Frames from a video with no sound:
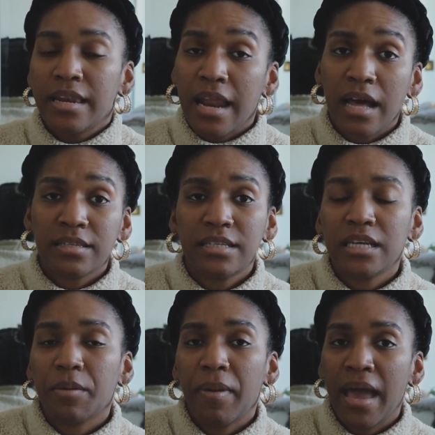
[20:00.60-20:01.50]

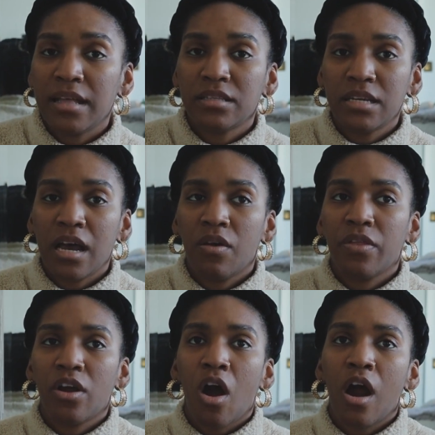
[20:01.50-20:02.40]
non-stick pans now,
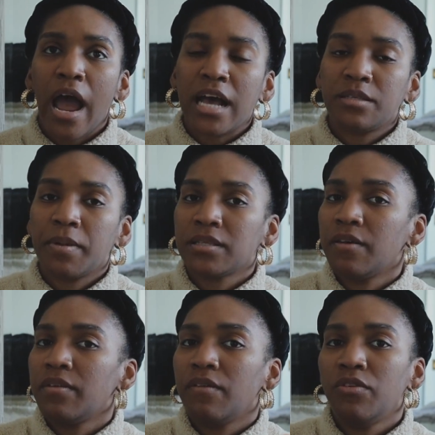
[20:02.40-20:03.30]
there are aspects
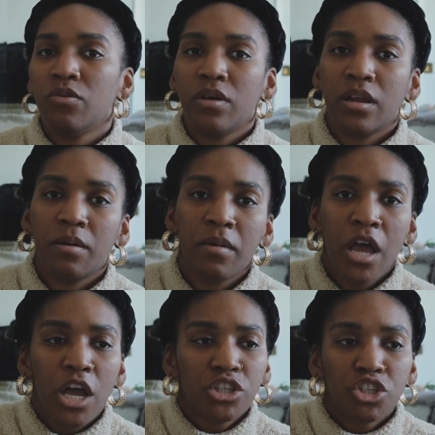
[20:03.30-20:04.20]
of it if you end up
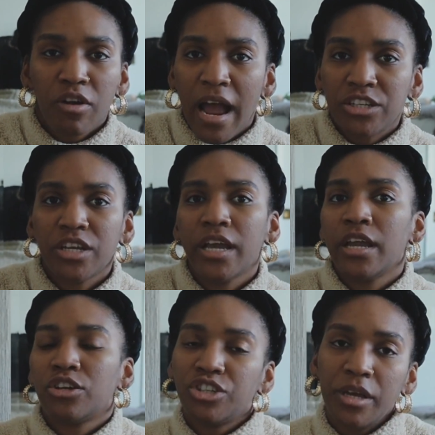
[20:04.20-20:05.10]
scratching
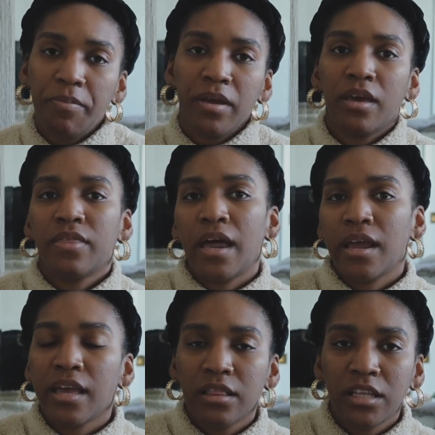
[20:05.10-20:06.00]
it or chipping it that
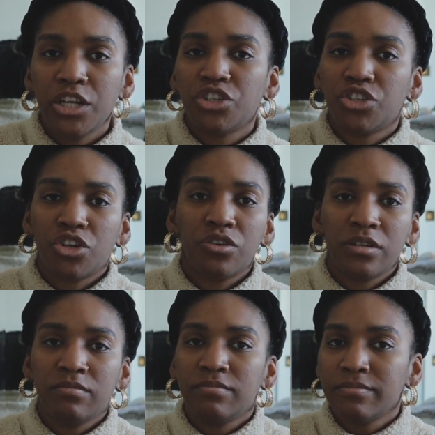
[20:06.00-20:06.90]
it can leach
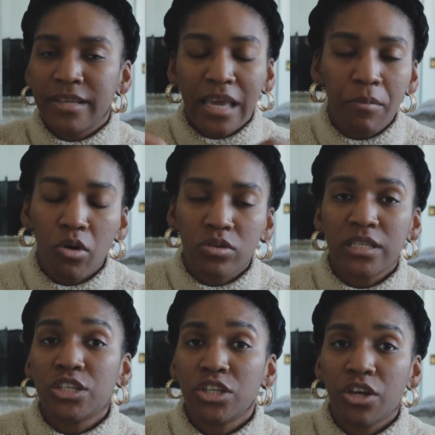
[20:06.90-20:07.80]
certain chemicals
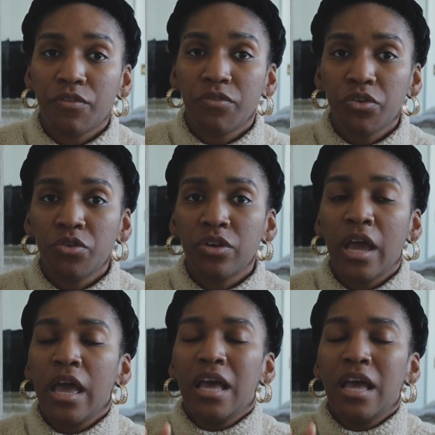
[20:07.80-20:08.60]
into your food.